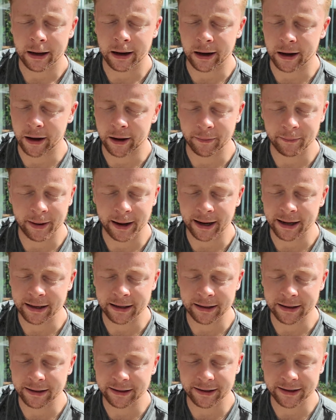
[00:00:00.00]

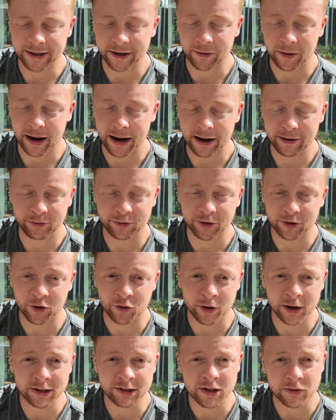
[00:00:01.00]
and, you know, I have to
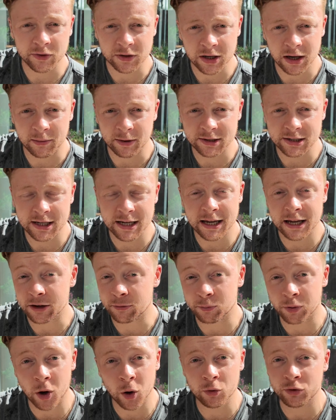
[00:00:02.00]
cringe every time I see it, is
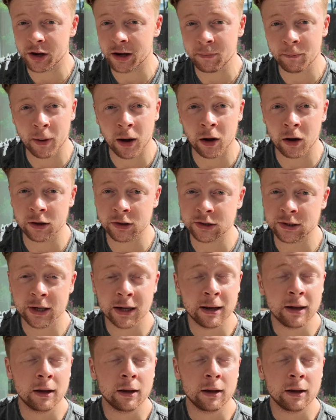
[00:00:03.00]
protein bars.